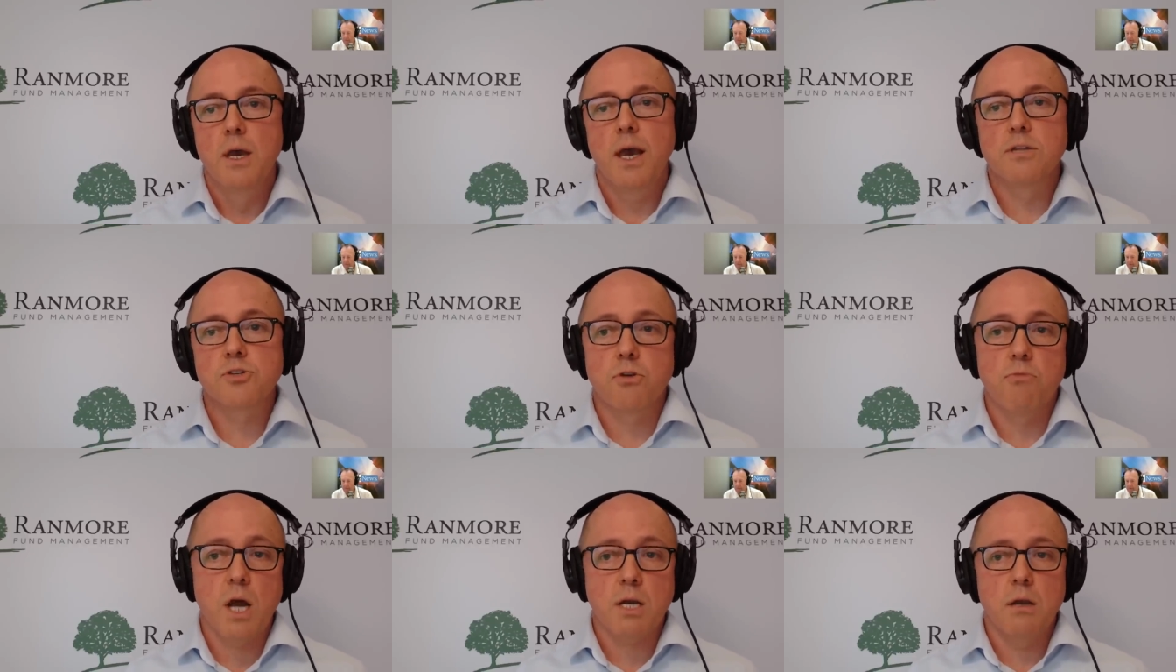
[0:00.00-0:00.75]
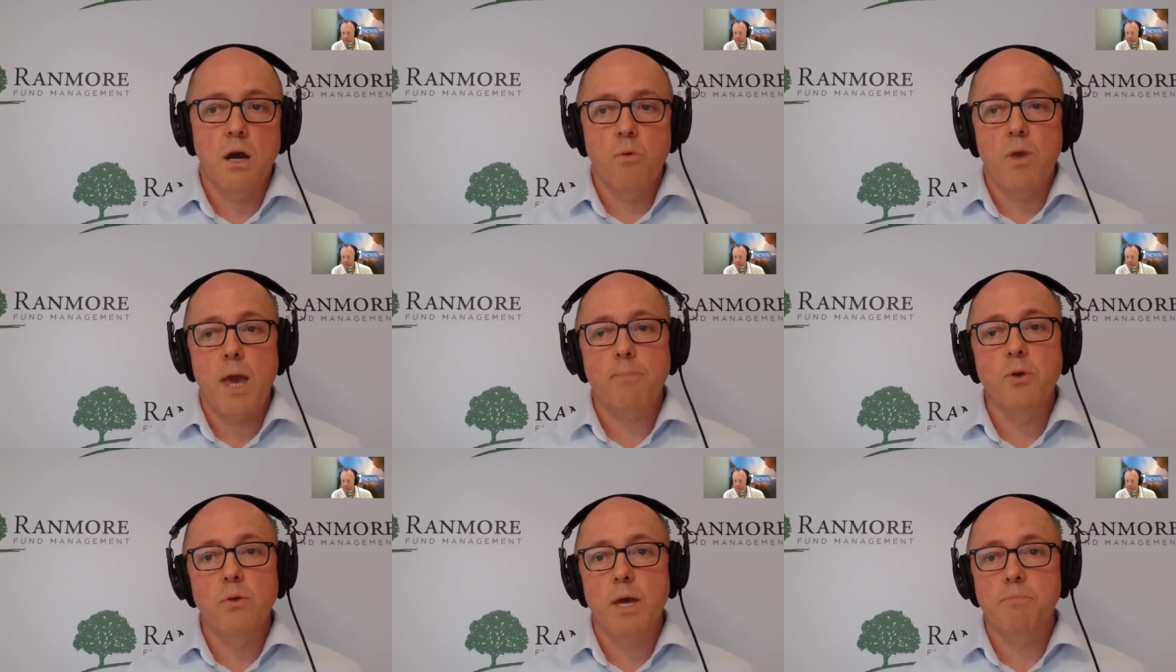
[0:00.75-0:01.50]
And so right now we're
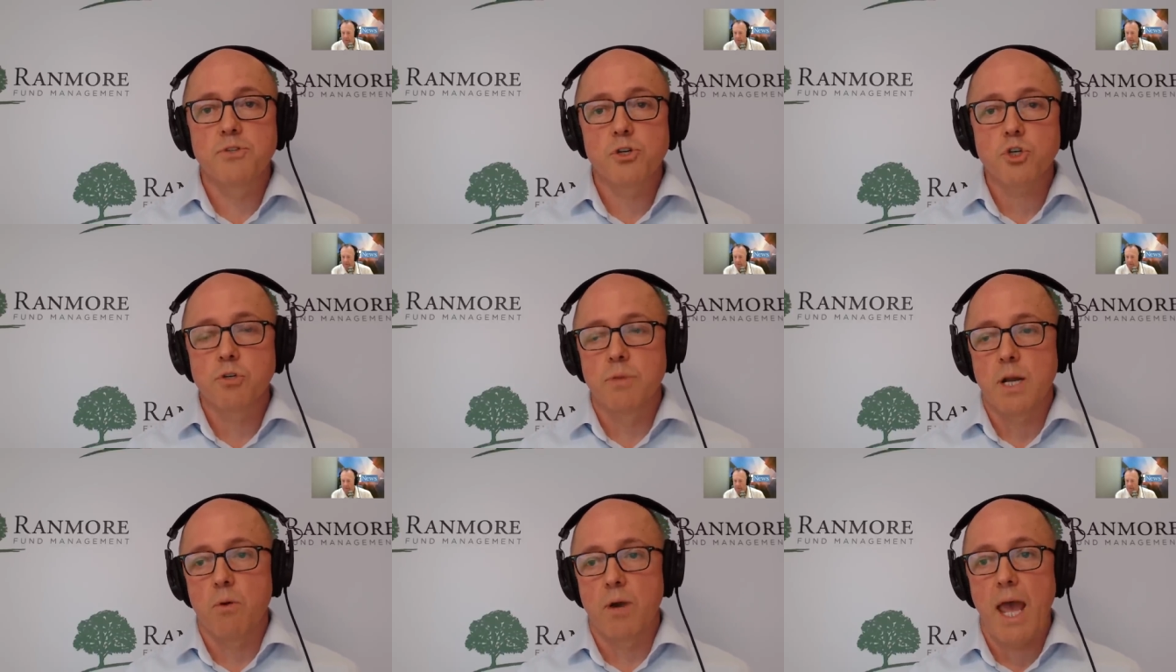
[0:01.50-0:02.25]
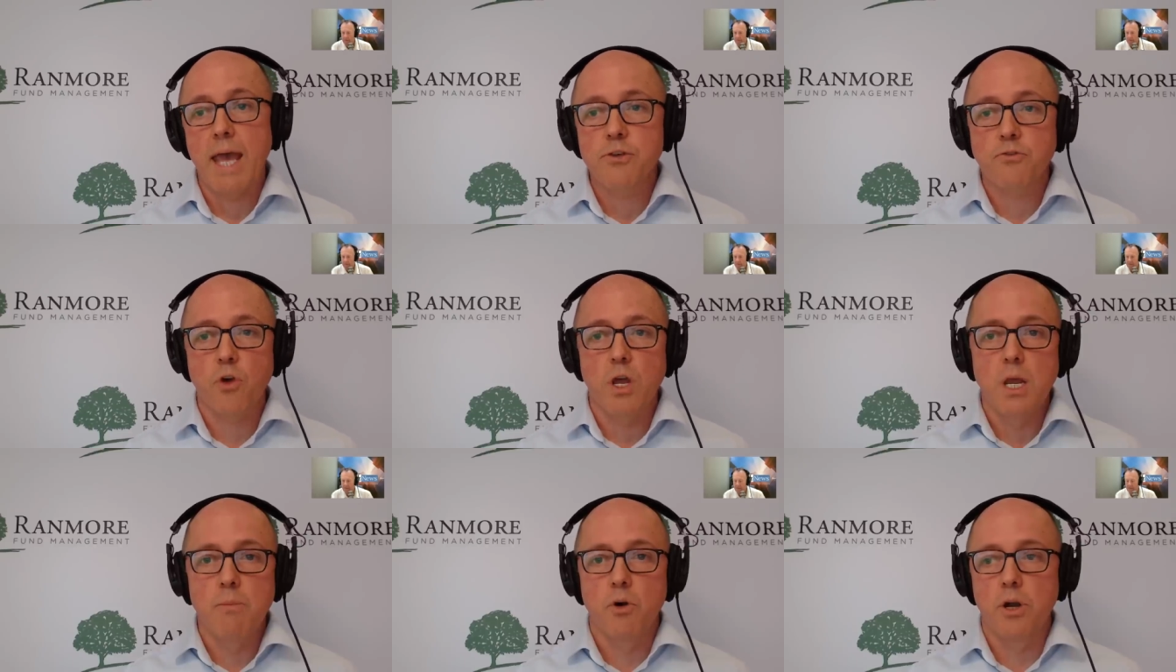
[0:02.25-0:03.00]
happy with that position. But I would hate for
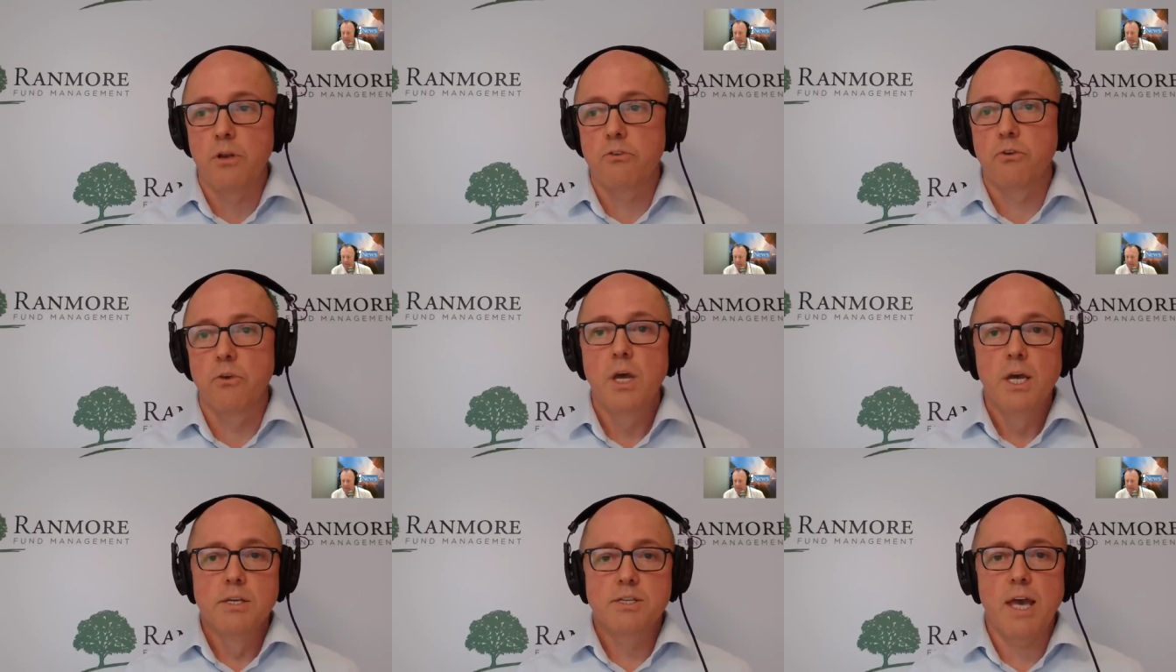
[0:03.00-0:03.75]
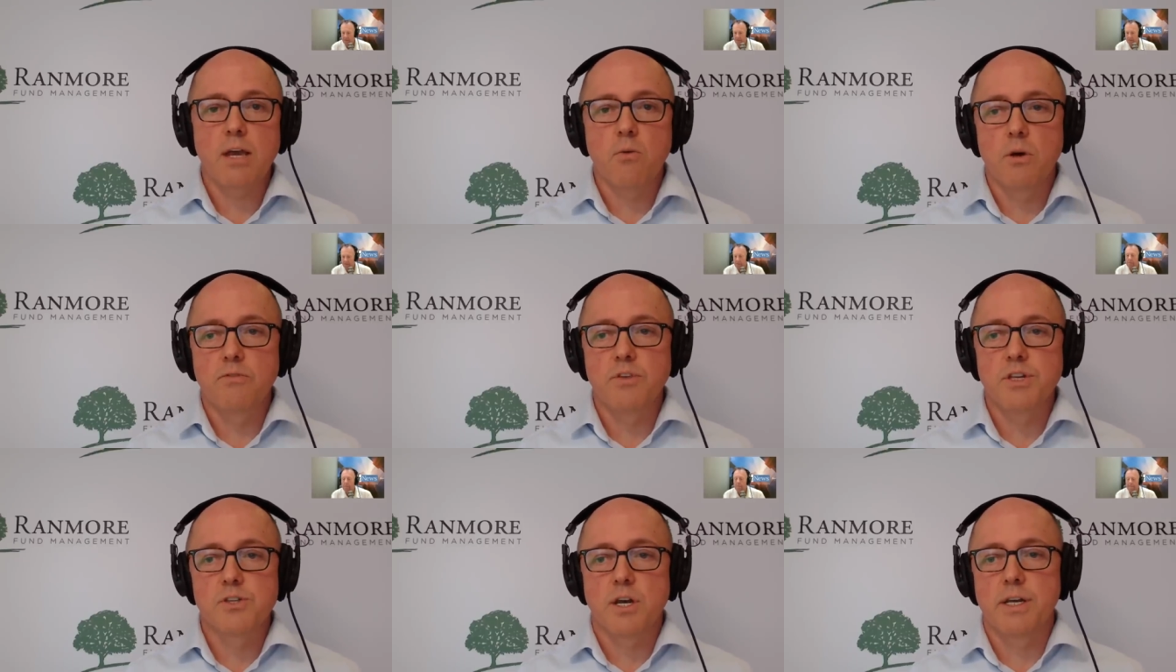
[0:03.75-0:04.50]
anybody to take one of
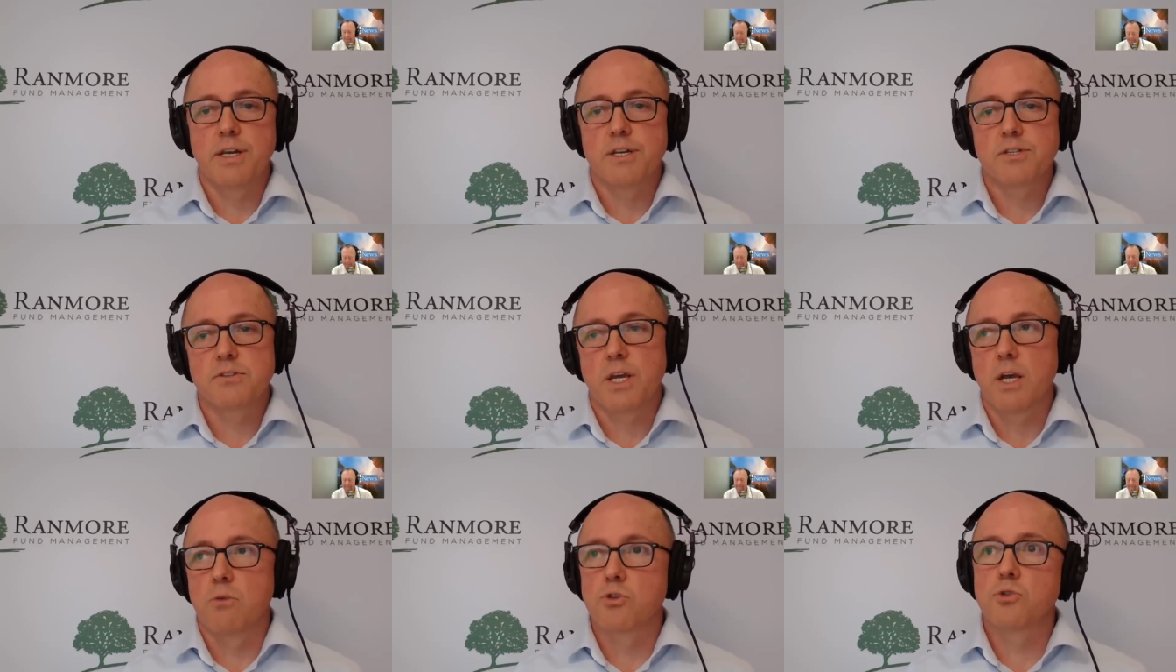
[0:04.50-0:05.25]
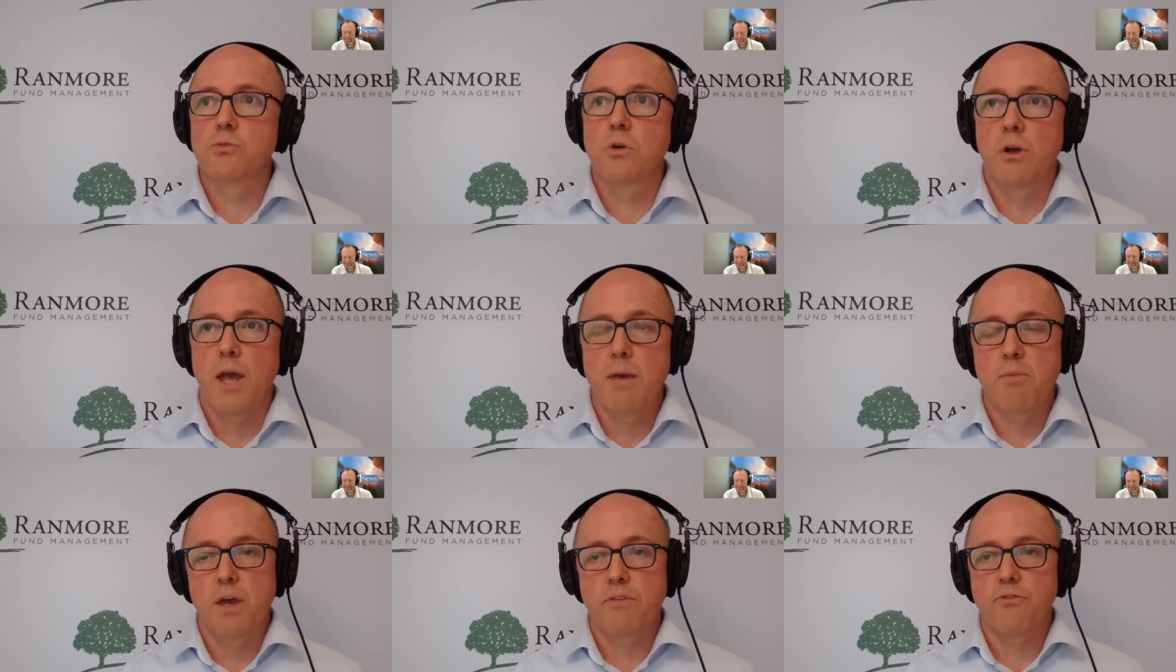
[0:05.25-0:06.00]
these ideas and think, oh well, Sean got
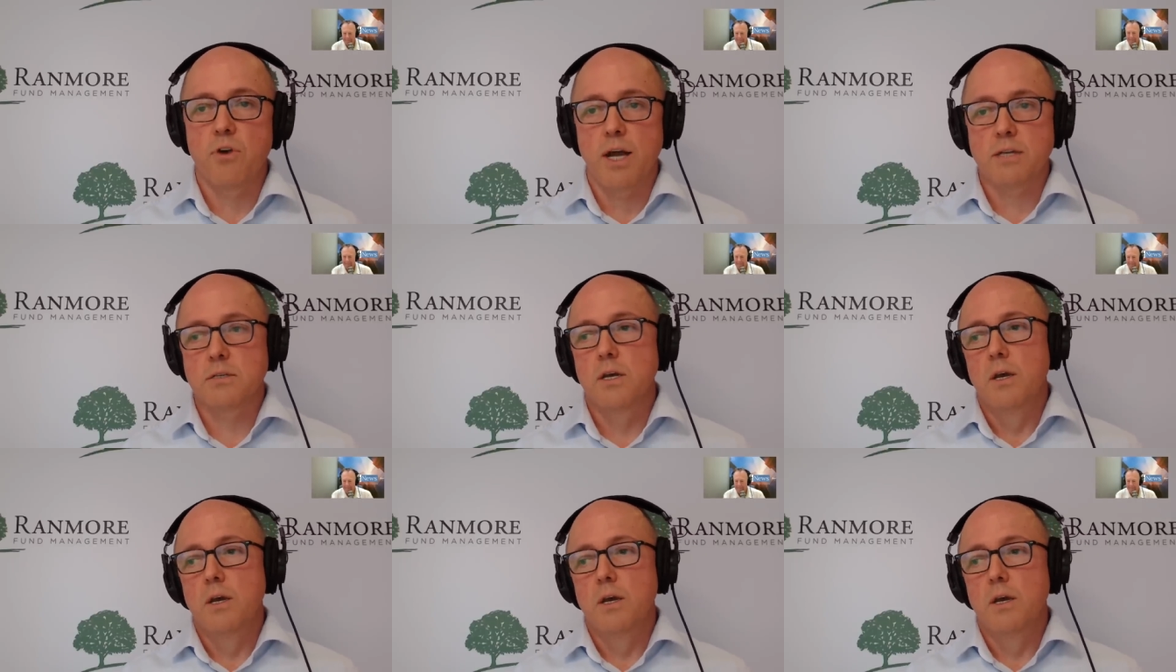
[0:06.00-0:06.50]
ABF right.